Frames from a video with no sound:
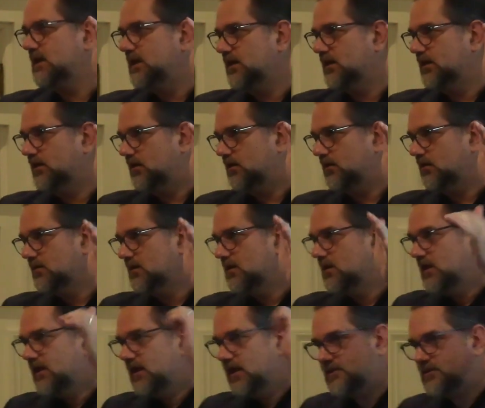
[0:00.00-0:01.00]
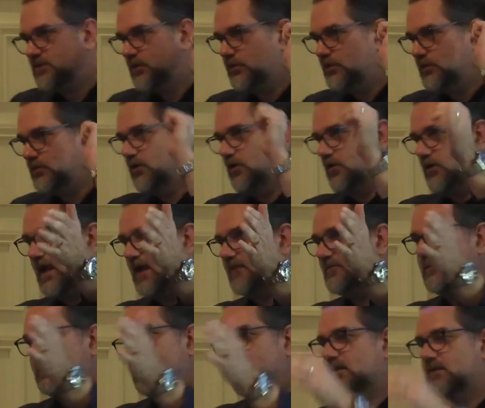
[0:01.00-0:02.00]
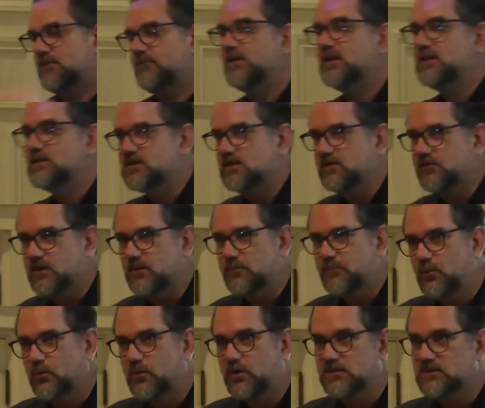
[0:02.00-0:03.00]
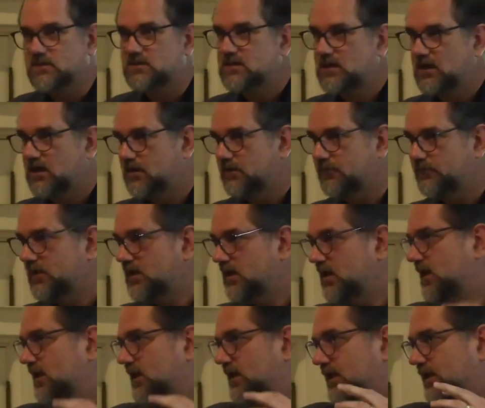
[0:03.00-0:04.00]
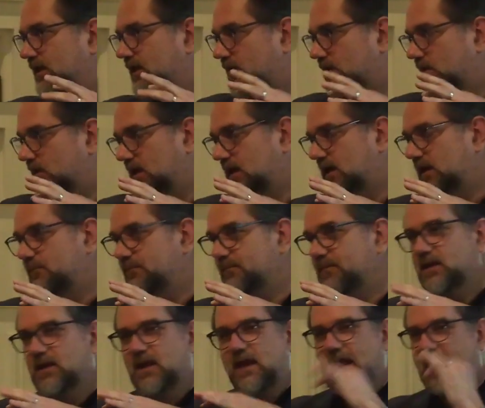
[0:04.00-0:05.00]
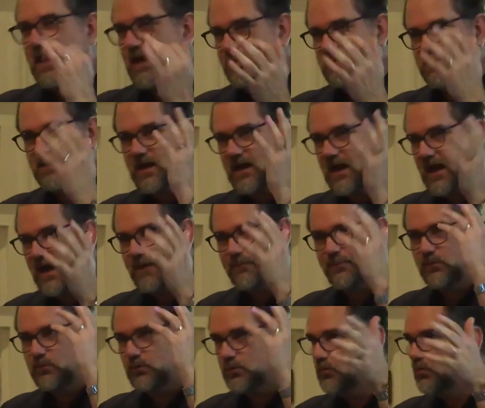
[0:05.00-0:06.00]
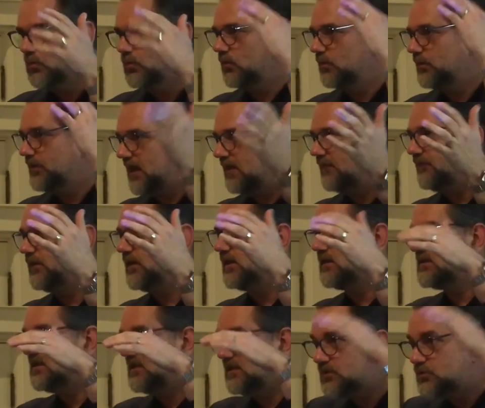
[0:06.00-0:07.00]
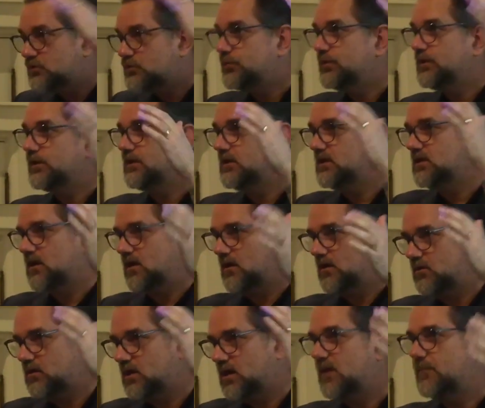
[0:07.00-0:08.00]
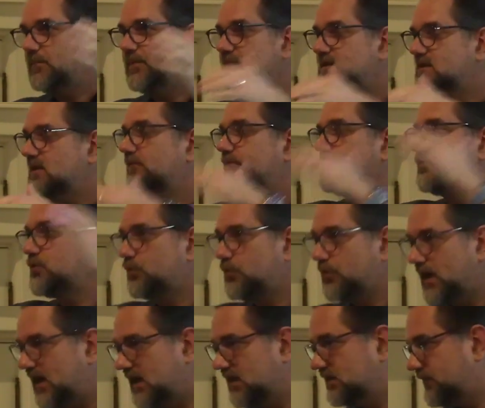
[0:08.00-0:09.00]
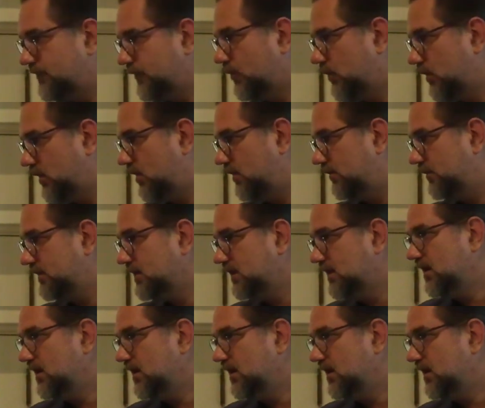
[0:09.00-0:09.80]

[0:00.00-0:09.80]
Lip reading: here, and so you don't have to be convinced of the importance of, Amazon, Apple, Google, Netflix, these trillion-dollar companies that have transformed